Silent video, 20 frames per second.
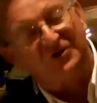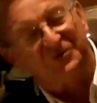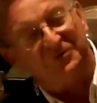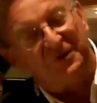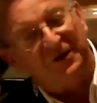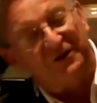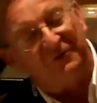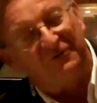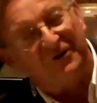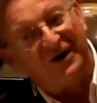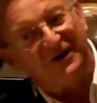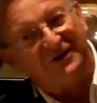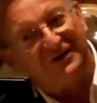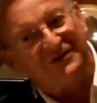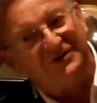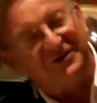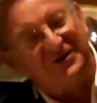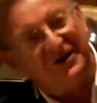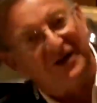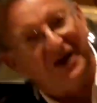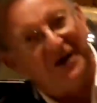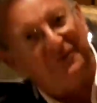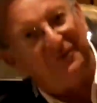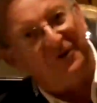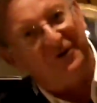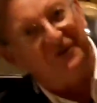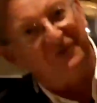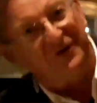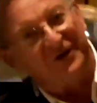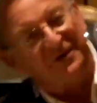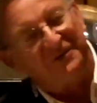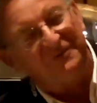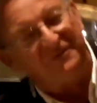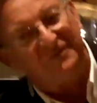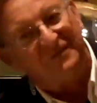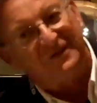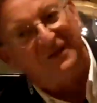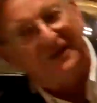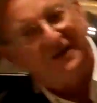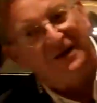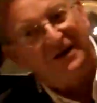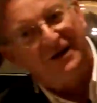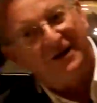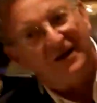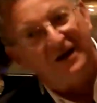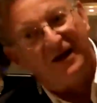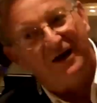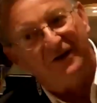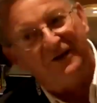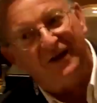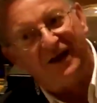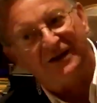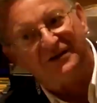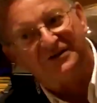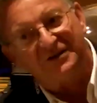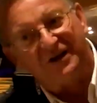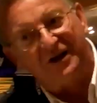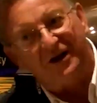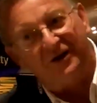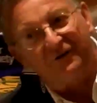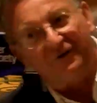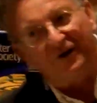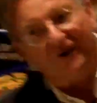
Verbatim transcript: Excuse me, the rudders are now moving and that's the